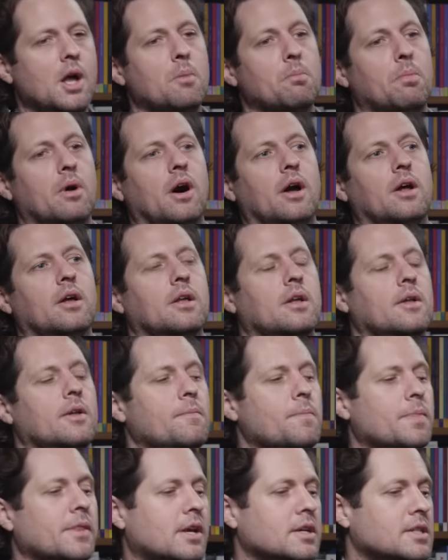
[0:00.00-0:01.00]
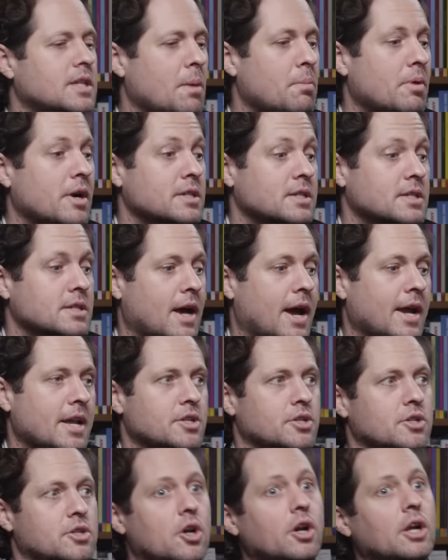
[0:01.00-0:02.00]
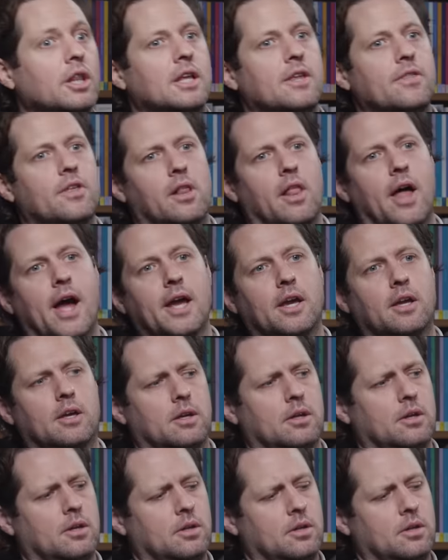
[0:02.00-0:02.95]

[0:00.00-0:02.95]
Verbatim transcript: But contemporary society, so certainly the like,